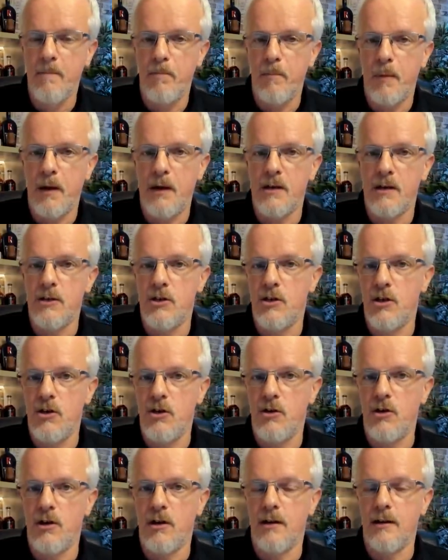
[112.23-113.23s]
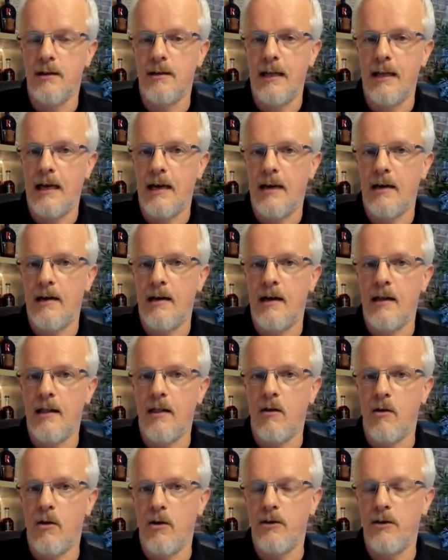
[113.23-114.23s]
because you can learn a
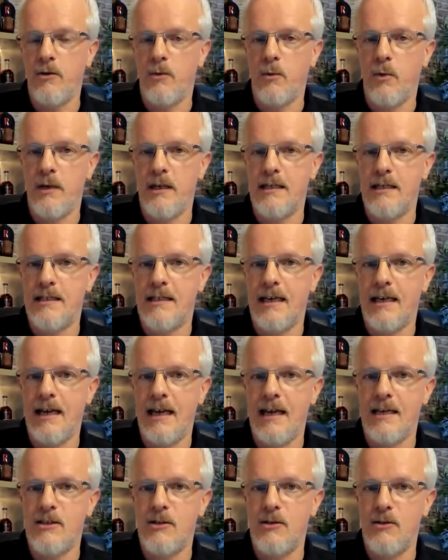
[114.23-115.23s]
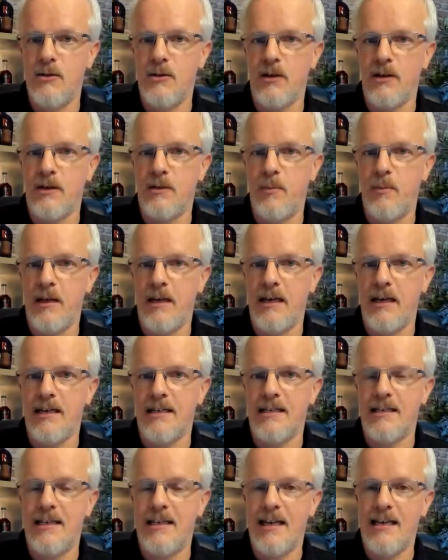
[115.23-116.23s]
lot when you sit next to
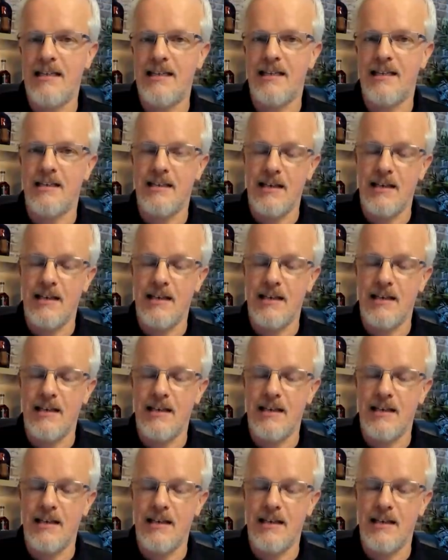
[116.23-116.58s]
experienced tasters.